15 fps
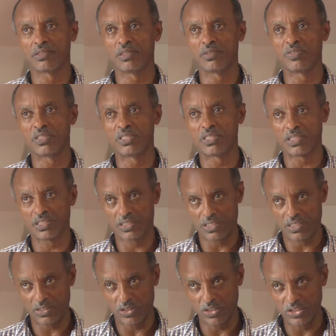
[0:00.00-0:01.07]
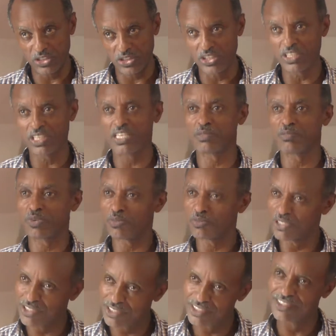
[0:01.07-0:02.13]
If it is continuing as promised,